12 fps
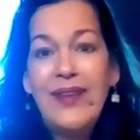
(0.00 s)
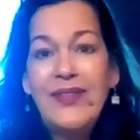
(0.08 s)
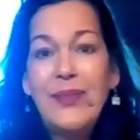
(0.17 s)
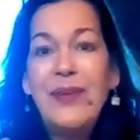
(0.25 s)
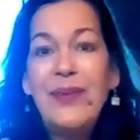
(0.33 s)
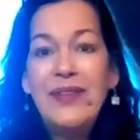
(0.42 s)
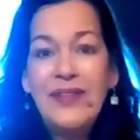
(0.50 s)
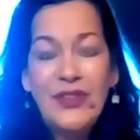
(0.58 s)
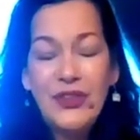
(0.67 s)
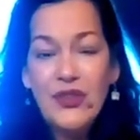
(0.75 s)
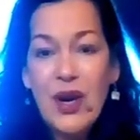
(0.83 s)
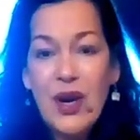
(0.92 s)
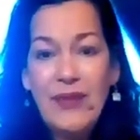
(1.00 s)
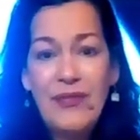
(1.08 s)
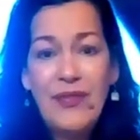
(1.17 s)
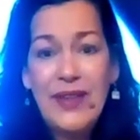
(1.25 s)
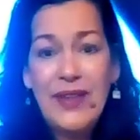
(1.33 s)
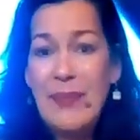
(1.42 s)
as a means to try
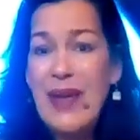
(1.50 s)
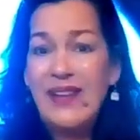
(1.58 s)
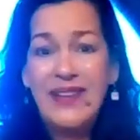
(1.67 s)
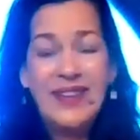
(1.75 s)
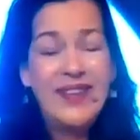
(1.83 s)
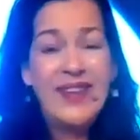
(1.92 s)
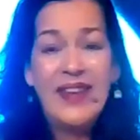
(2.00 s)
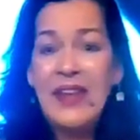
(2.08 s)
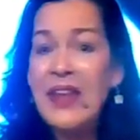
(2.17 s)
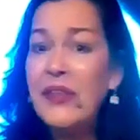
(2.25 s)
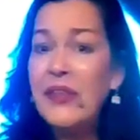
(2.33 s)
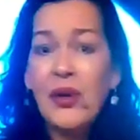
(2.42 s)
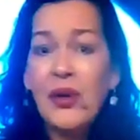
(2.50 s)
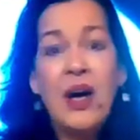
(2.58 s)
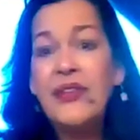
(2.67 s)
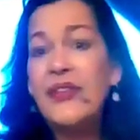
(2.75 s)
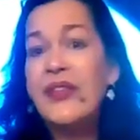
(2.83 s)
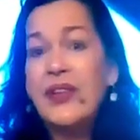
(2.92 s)
and find the balance, and then they're
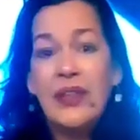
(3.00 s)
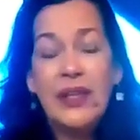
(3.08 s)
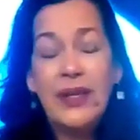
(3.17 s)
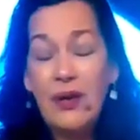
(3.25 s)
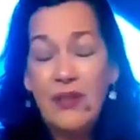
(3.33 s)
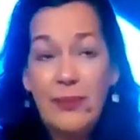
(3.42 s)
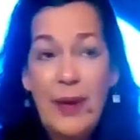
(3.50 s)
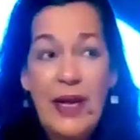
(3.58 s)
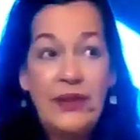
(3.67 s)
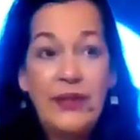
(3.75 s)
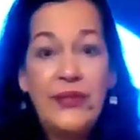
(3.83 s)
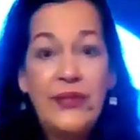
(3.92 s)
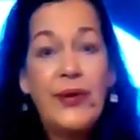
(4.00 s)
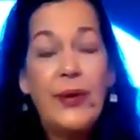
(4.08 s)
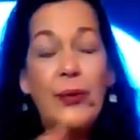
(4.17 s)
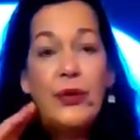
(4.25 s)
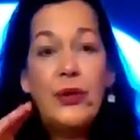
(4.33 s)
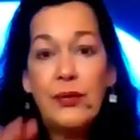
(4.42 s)
constantly off balance.
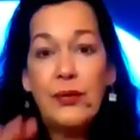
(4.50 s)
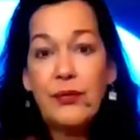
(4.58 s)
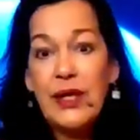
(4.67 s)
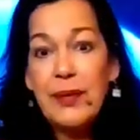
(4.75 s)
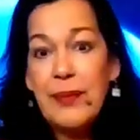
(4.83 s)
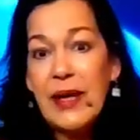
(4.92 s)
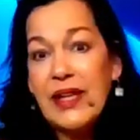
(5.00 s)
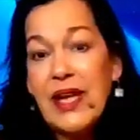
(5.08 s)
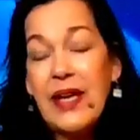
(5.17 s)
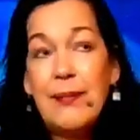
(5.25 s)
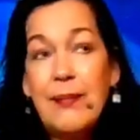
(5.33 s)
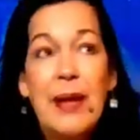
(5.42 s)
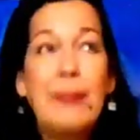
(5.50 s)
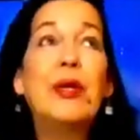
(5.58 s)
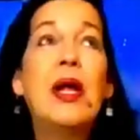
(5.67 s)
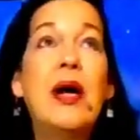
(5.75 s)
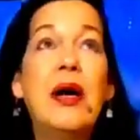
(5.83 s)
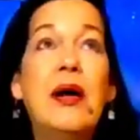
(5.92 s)
So you can read about that in my
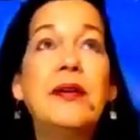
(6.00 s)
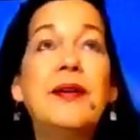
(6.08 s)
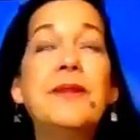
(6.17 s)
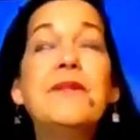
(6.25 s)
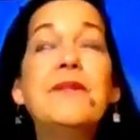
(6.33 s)
blog.